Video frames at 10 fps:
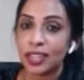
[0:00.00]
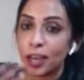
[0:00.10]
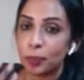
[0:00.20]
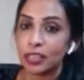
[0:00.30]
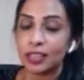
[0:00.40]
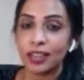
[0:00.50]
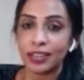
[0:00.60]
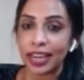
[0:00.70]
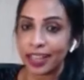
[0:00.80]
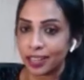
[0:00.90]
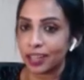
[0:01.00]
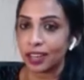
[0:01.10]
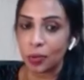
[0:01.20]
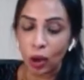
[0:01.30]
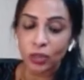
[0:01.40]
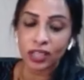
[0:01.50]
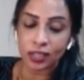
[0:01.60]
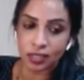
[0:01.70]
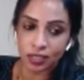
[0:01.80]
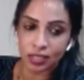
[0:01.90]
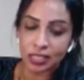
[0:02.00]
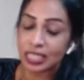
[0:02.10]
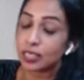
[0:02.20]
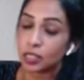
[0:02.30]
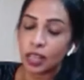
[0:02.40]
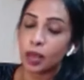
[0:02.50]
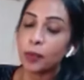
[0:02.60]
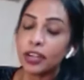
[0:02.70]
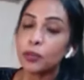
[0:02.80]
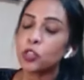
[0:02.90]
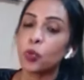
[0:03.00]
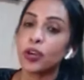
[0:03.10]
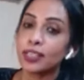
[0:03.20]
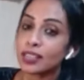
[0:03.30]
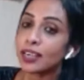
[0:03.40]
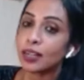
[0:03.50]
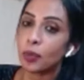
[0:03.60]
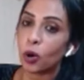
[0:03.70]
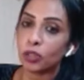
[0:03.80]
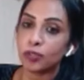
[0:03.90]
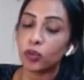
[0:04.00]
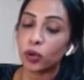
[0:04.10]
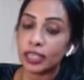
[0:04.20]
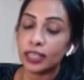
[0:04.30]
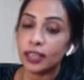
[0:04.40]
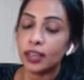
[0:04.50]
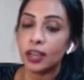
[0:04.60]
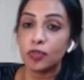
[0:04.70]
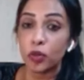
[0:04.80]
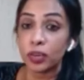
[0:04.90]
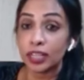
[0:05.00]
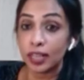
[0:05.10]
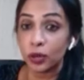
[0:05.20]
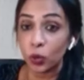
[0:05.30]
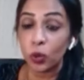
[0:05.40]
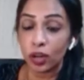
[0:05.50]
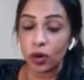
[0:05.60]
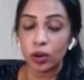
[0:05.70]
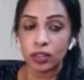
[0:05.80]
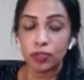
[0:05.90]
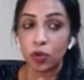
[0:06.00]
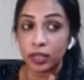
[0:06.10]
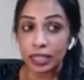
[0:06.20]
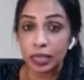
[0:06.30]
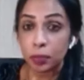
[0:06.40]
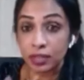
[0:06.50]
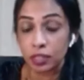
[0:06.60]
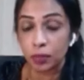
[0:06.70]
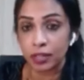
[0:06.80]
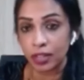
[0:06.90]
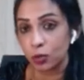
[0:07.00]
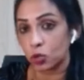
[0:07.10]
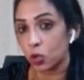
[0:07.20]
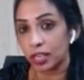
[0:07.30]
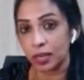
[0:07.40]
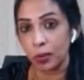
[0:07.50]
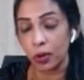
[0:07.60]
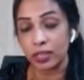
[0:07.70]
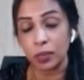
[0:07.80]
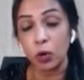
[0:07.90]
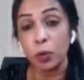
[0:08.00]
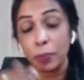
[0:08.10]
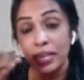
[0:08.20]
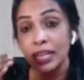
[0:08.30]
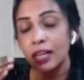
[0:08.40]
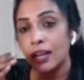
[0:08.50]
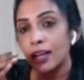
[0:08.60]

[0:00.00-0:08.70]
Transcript: And I've been telling about the consistency is pretty much what I said about the 40-day rule, or the 40-day principle that I was talking about, is about being